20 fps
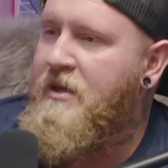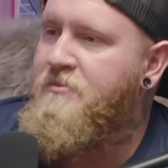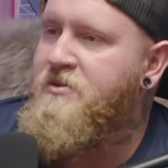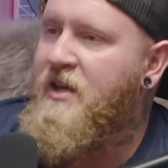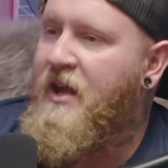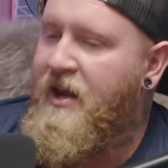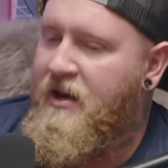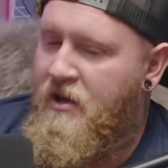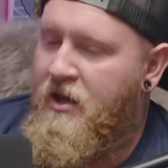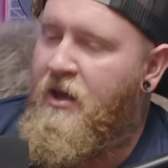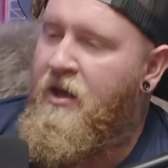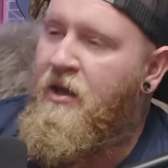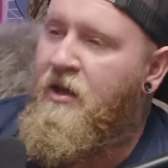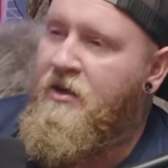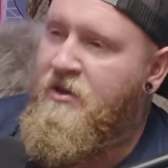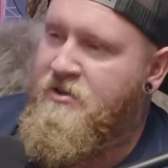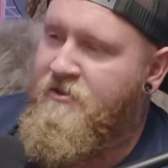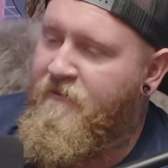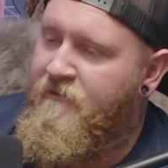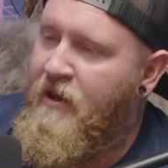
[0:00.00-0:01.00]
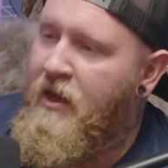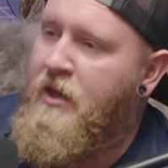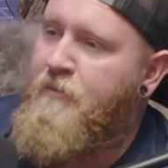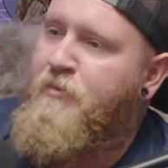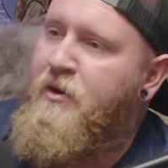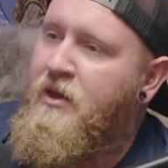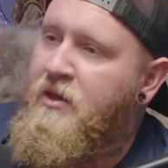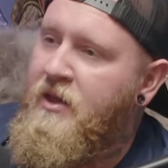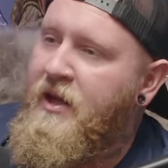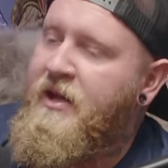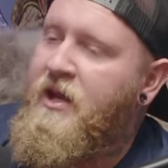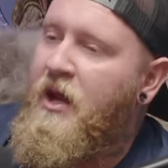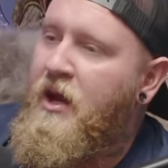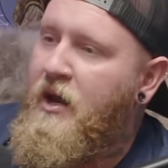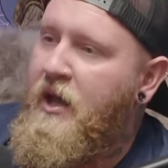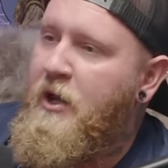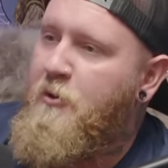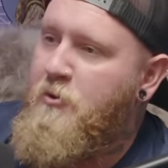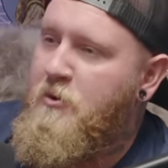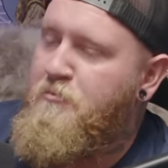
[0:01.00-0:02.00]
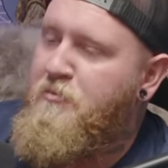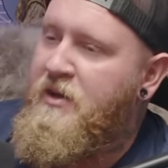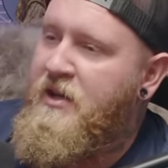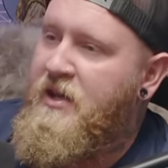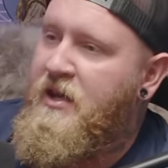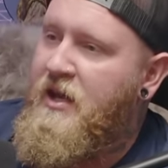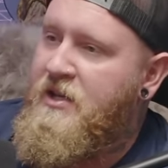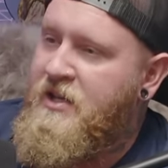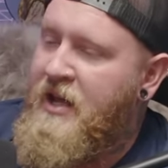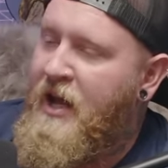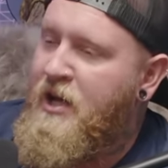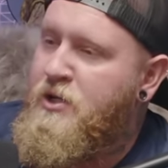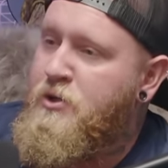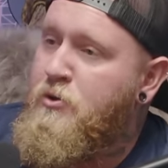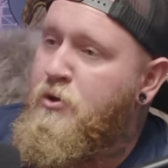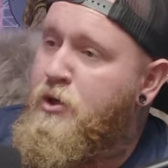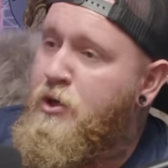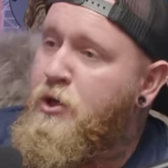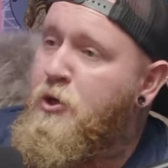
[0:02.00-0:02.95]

I'm saying develop it like it would be attached to